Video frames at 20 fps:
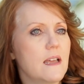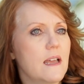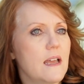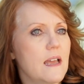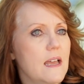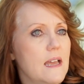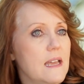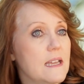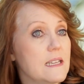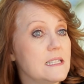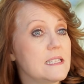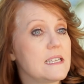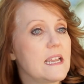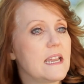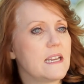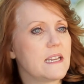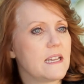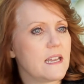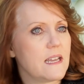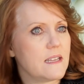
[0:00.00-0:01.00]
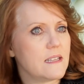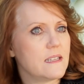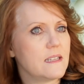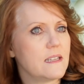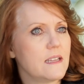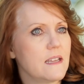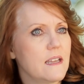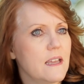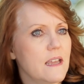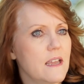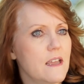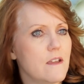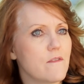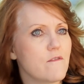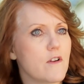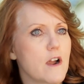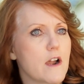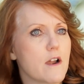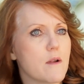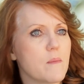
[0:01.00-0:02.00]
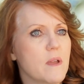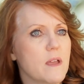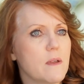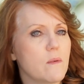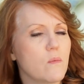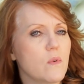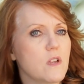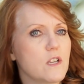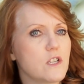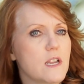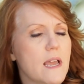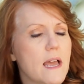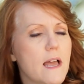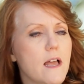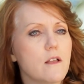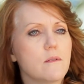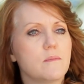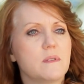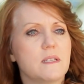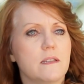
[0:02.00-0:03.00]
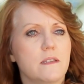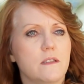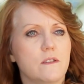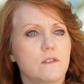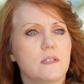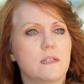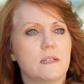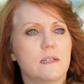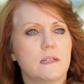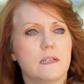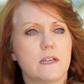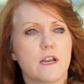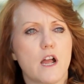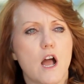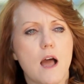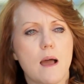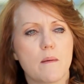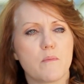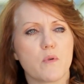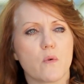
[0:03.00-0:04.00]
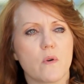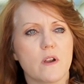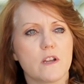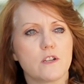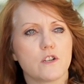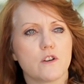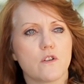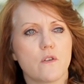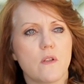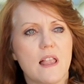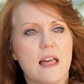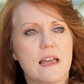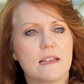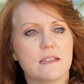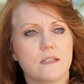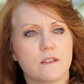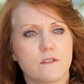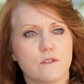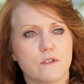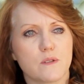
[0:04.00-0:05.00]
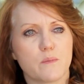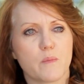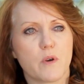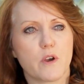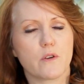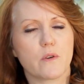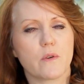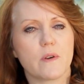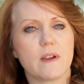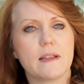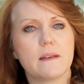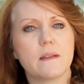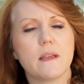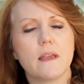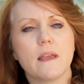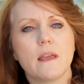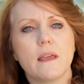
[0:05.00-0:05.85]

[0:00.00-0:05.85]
uh, data environment, which helps a utility to operationalize their smart grid.